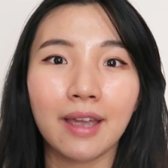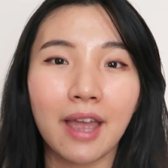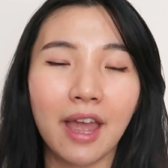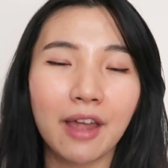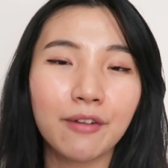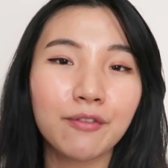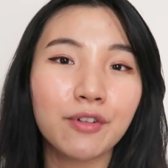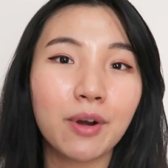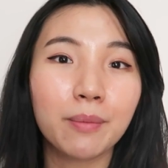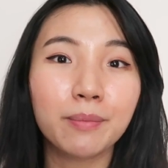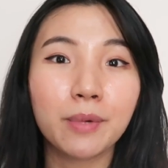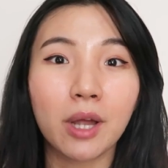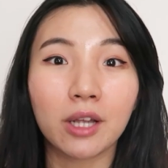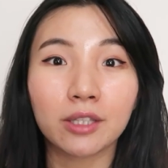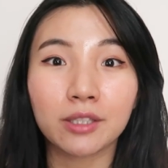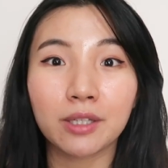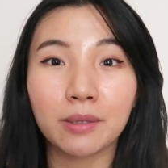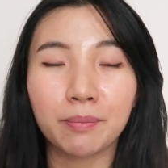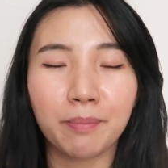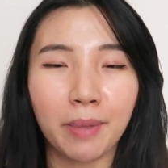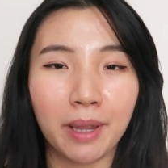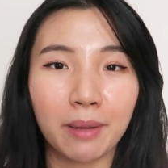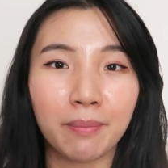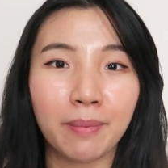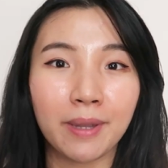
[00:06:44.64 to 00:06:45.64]
And from Dr.
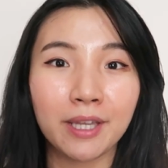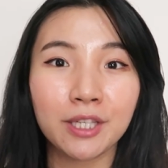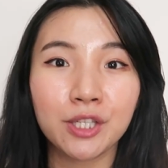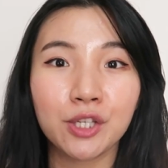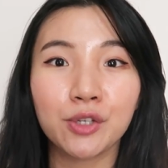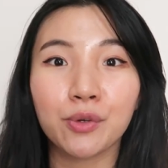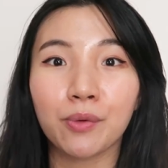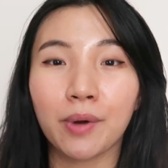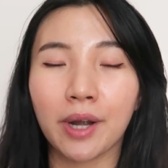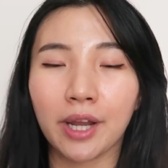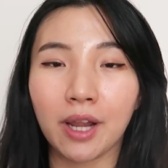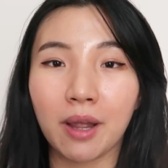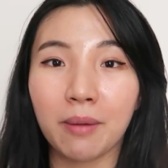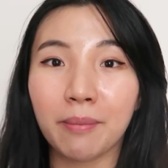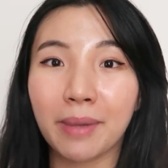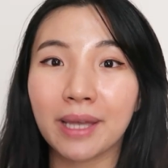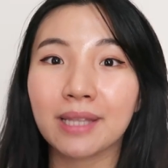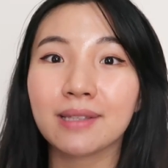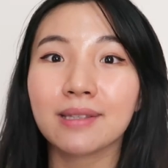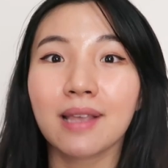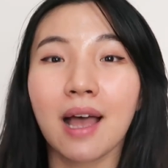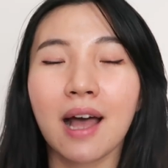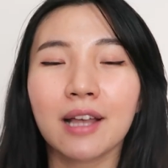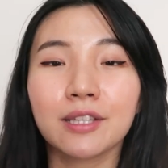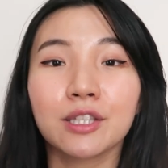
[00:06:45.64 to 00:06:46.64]
Pepe, she
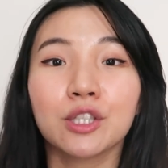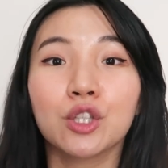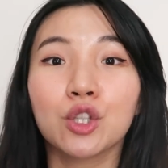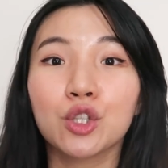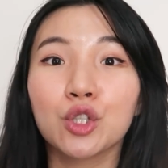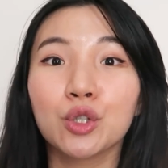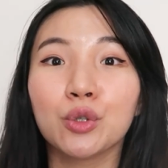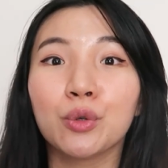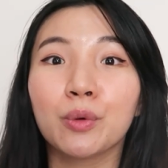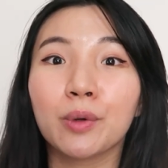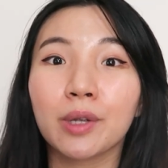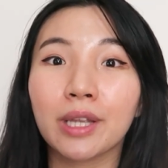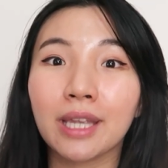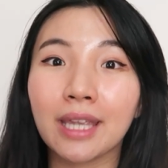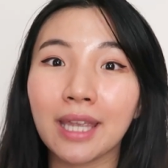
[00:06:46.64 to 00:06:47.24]
recommends us to